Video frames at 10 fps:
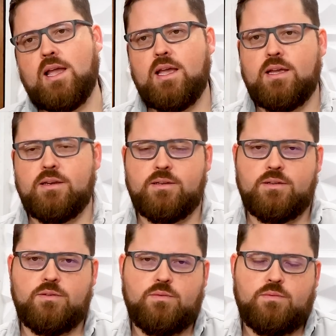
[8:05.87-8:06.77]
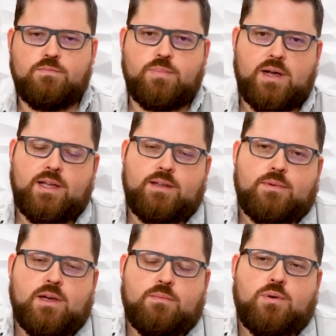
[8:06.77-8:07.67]
hey, do you
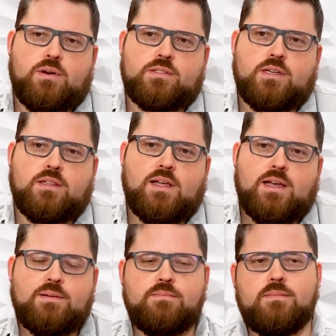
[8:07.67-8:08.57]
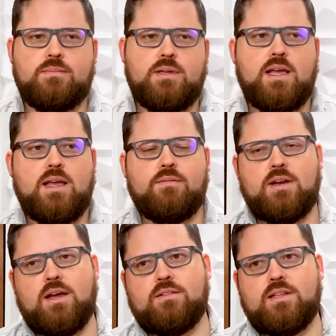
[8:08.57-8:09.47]
buy gun parts online? Yeah,
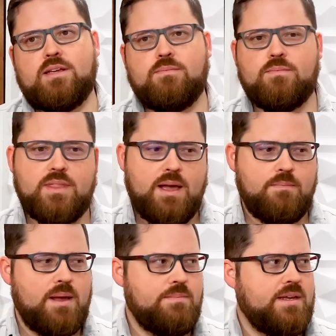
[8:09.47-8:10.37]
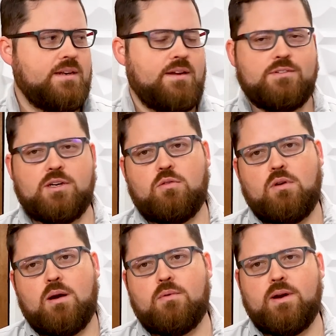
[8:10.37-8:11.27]
every now and then. That might be enough to
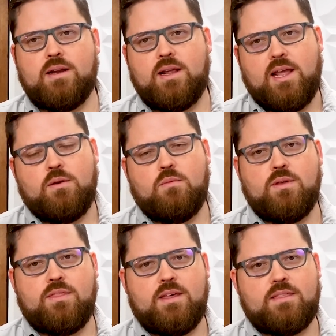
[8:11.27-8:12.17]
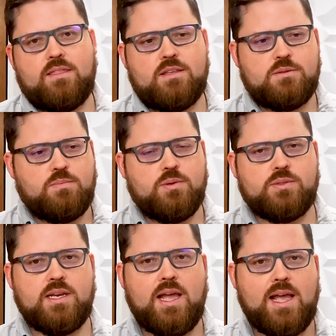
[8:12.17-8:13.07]
corroborate, hey, we think that this
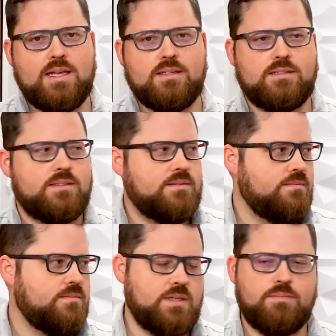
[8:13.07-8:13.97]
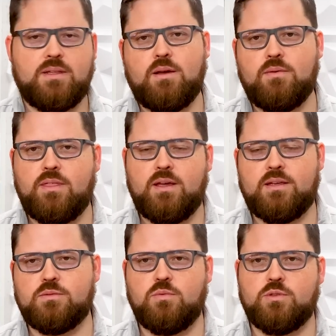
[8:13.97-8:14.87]
person has something that we
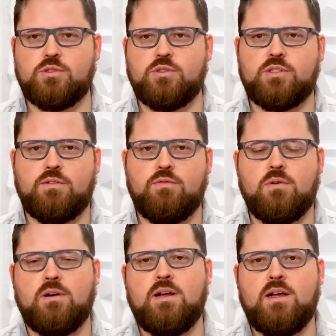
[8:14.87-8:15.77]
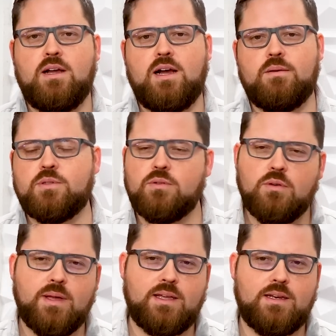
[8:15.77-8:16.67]
think is worth searching for. Um, so
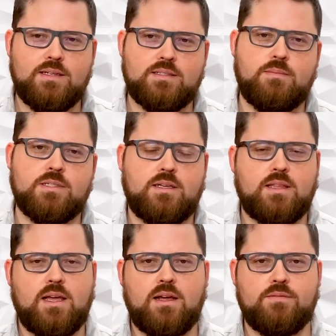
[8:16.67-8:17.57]
don't make any statements like that,